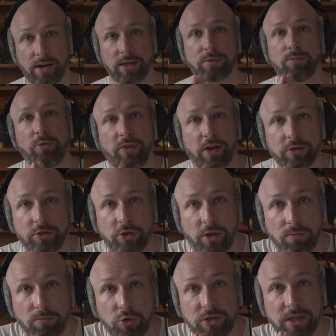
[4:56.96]
let's move on to the
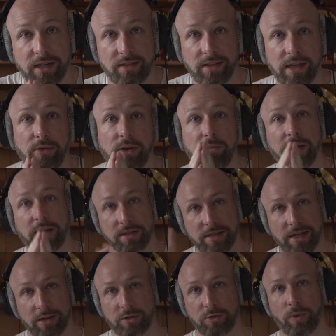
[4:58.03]
music theory because
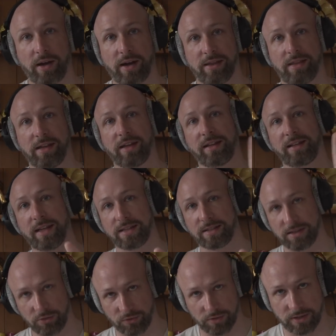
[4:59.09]
here's where I think it gets
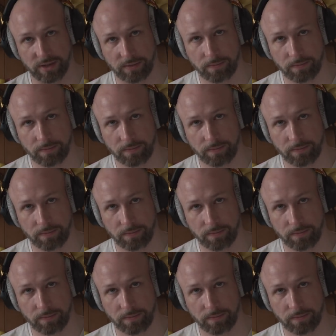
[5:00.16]
interesting.